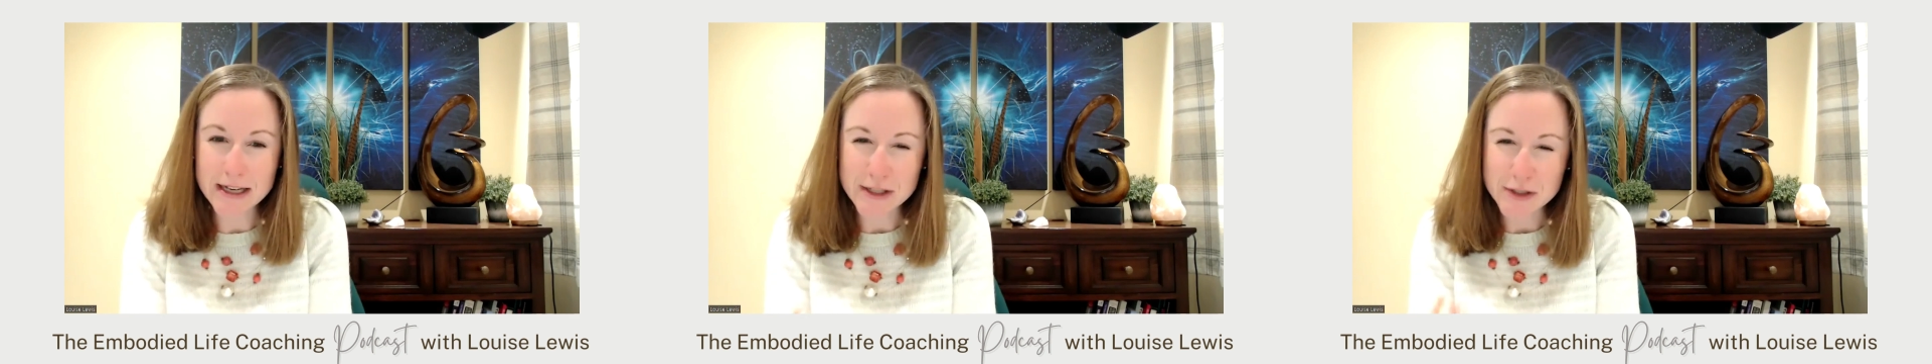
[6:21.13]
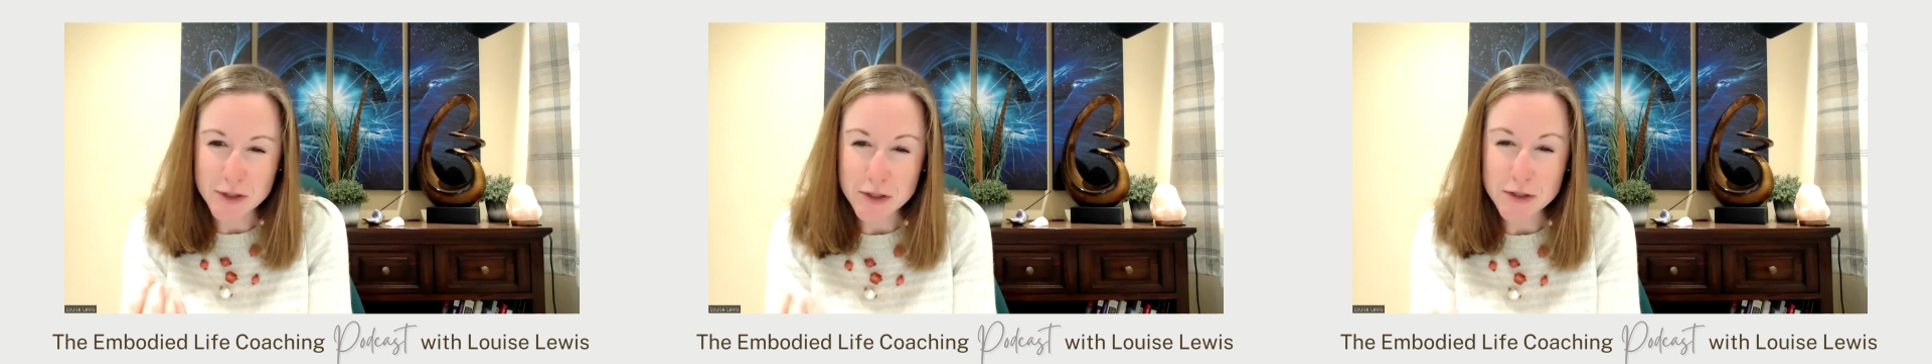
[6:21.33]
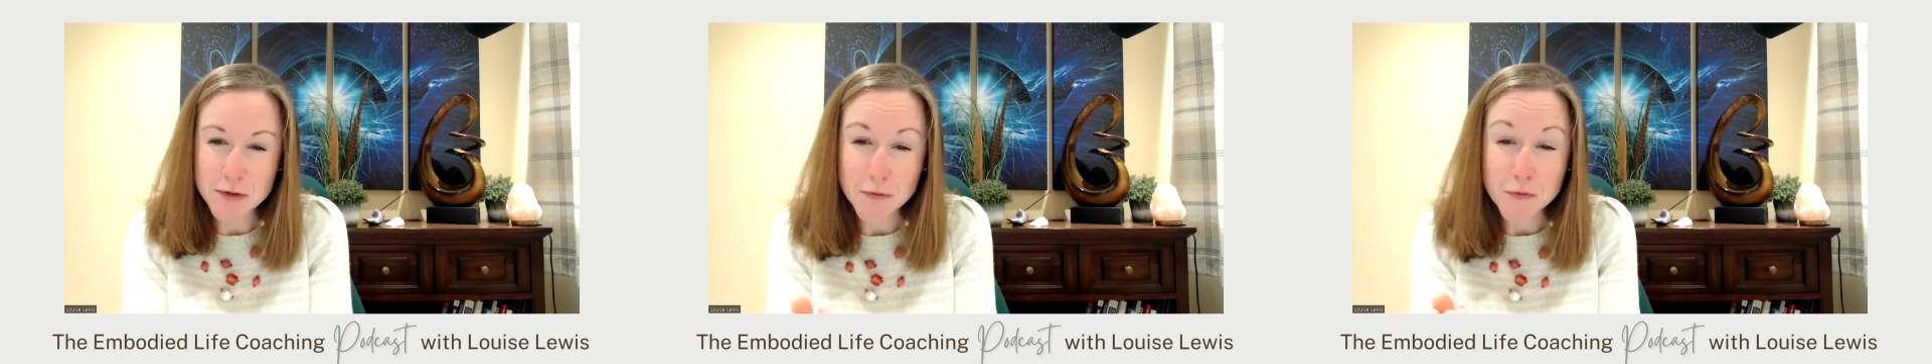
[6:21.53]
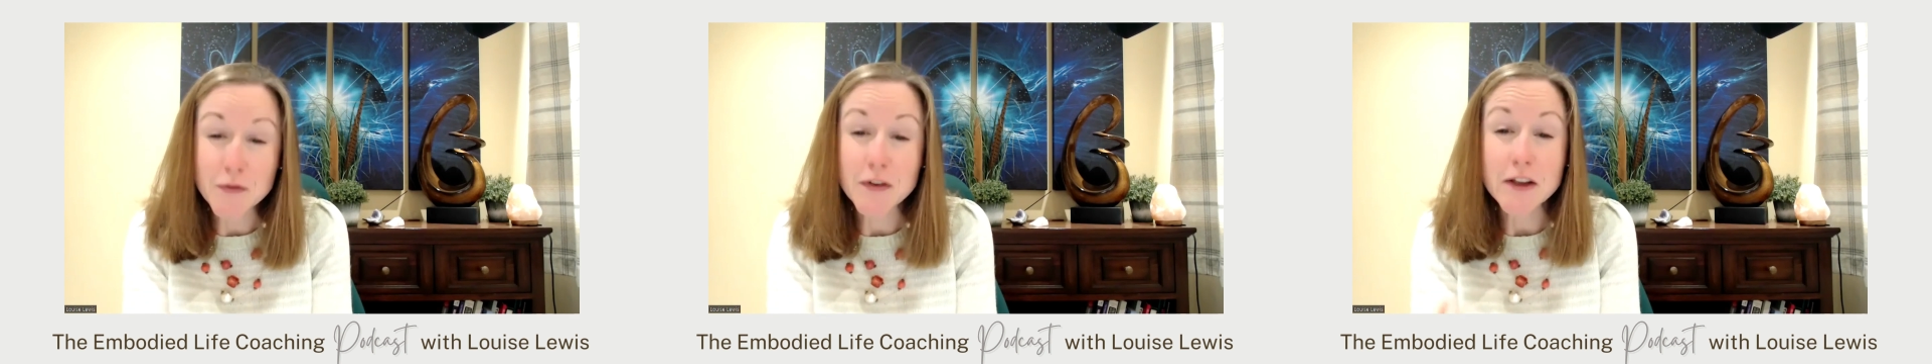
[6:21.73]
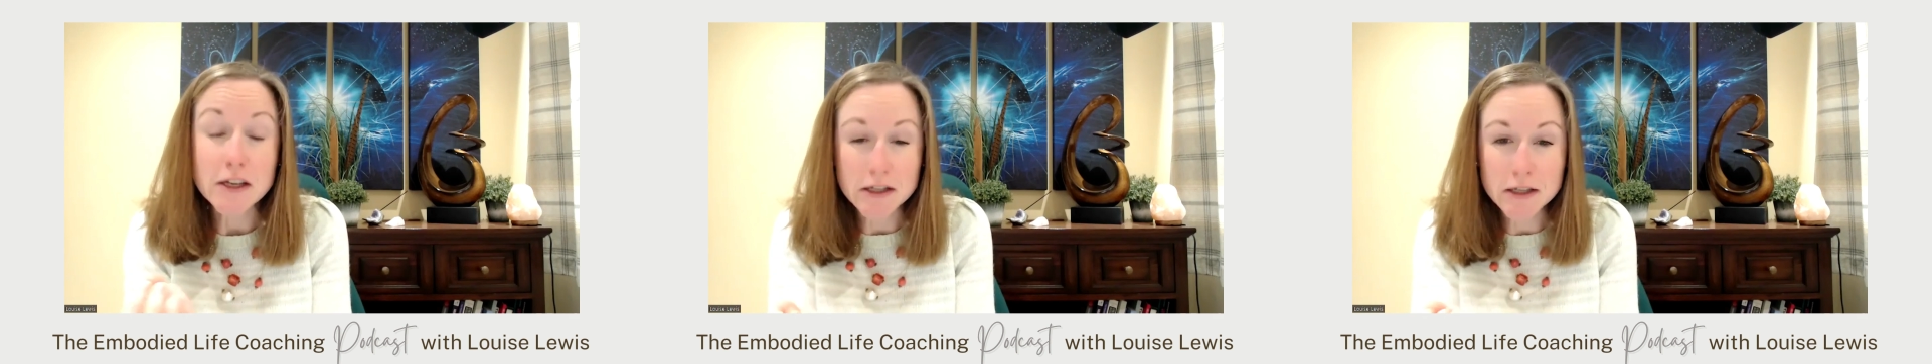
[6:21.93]
I just
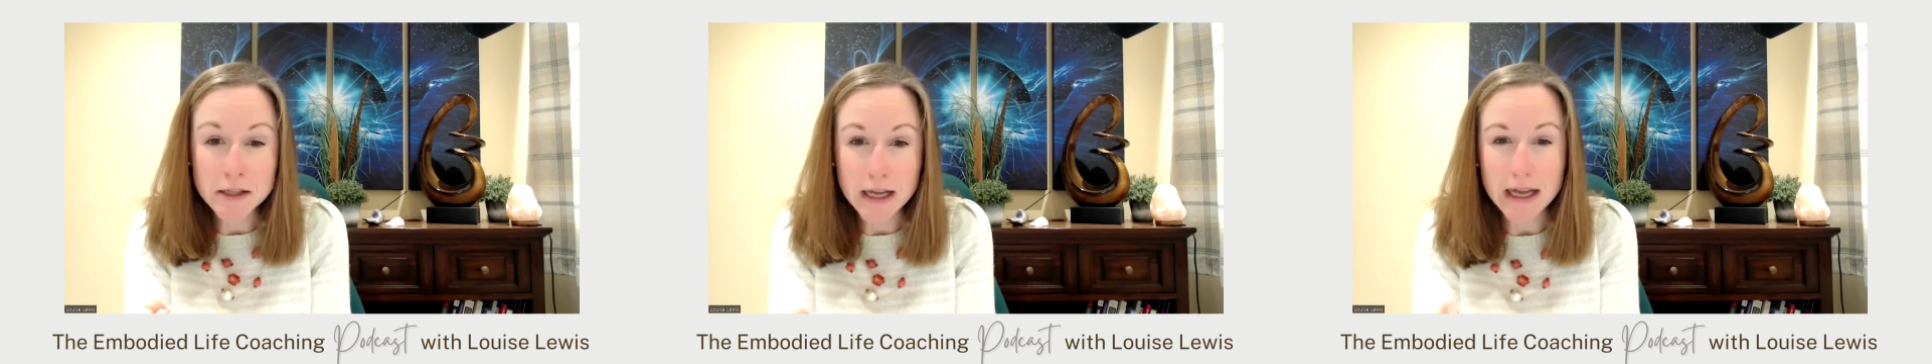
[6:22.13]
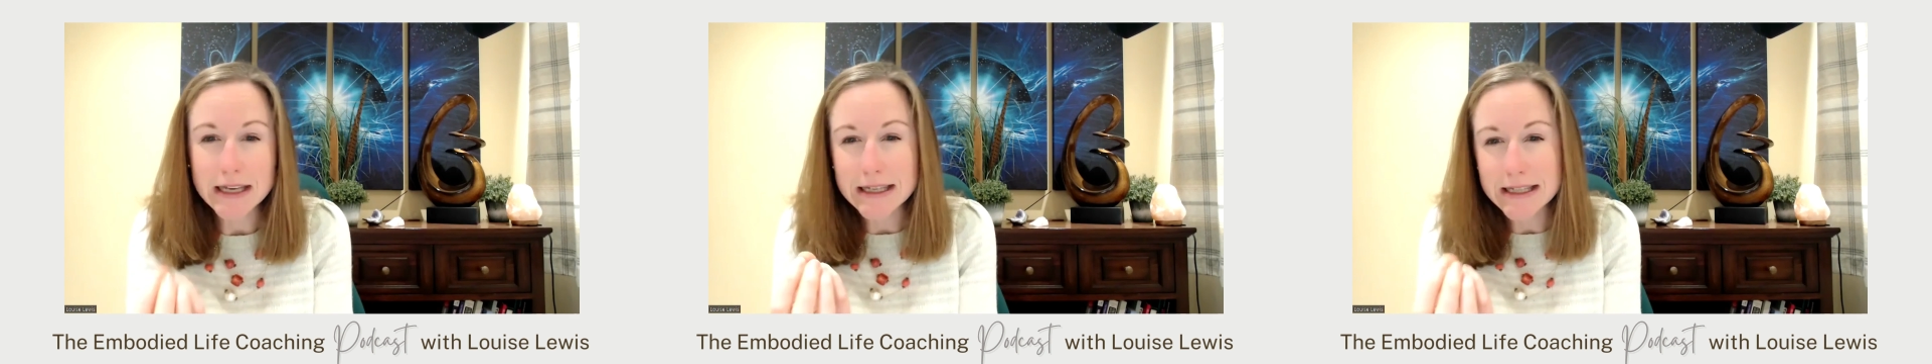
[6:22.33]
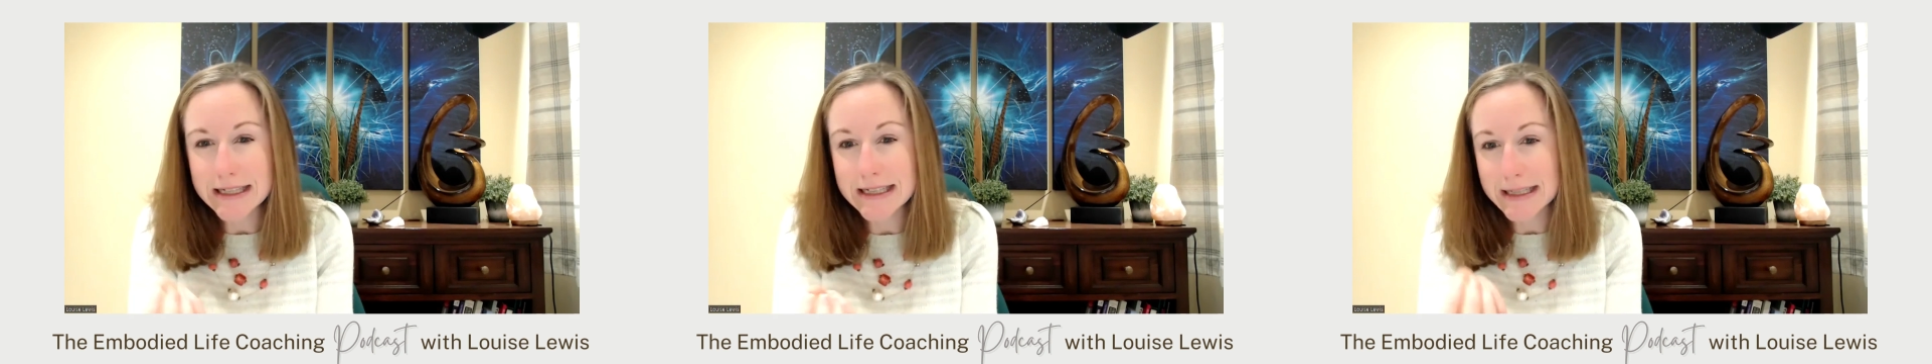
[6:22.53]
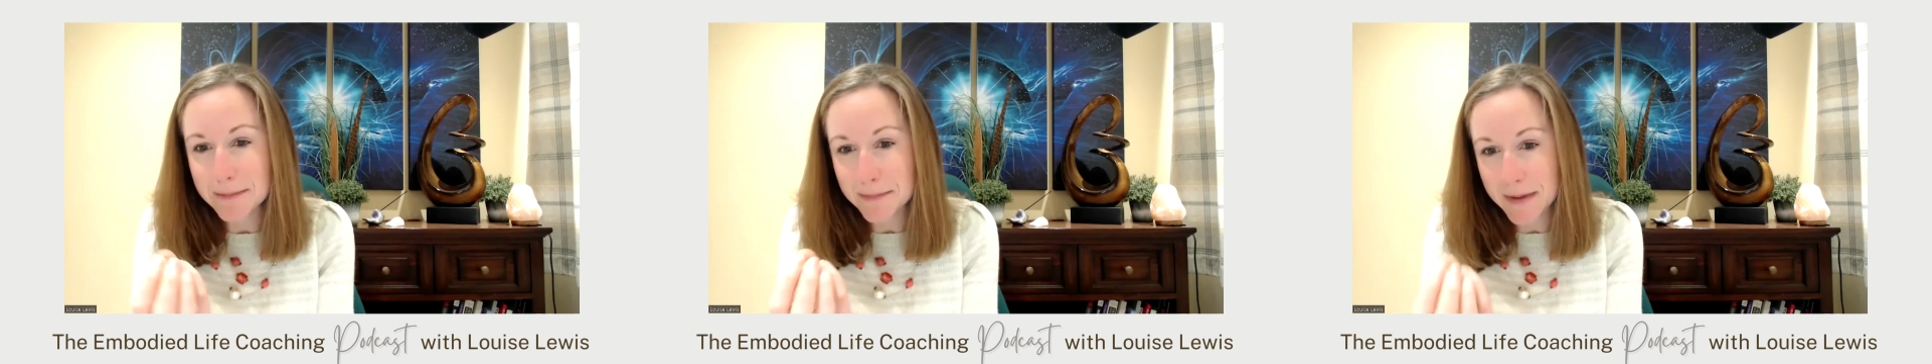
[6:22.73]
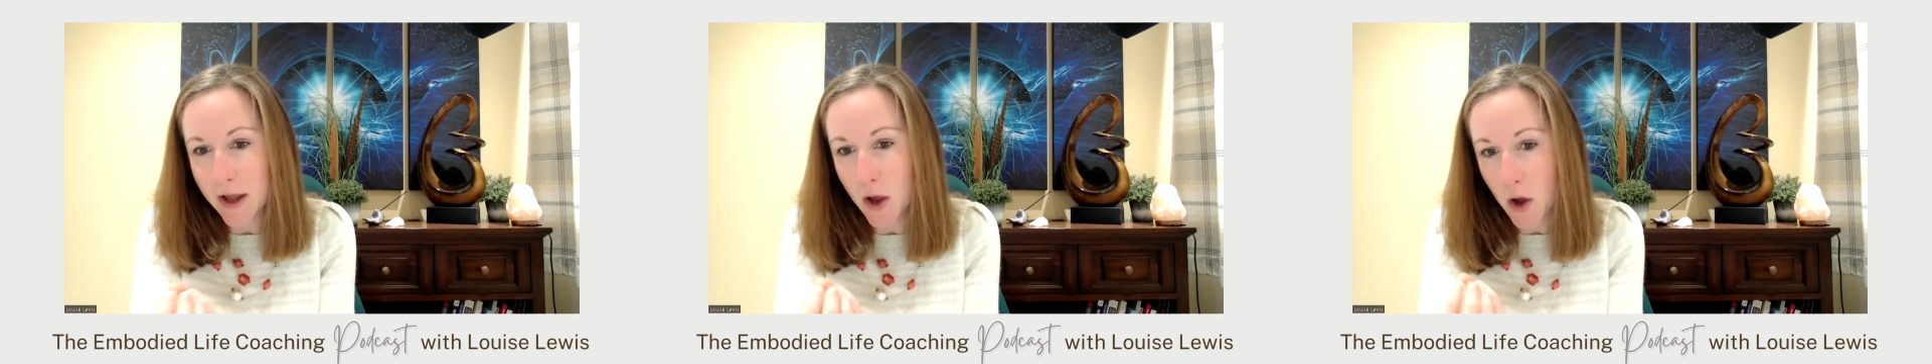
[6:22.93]
feel a little
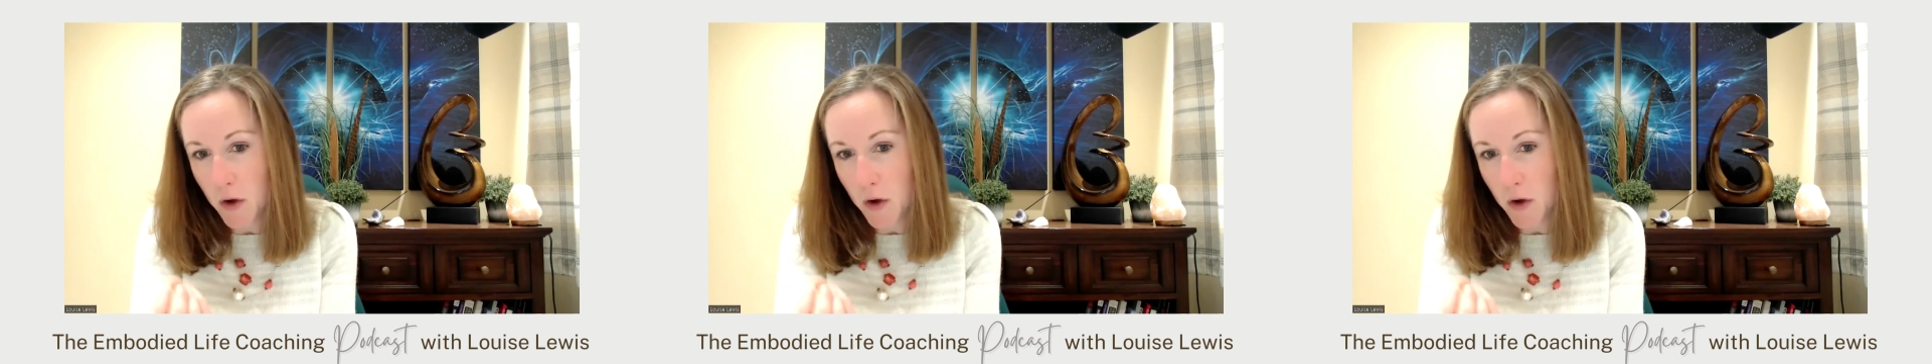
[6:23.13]
bit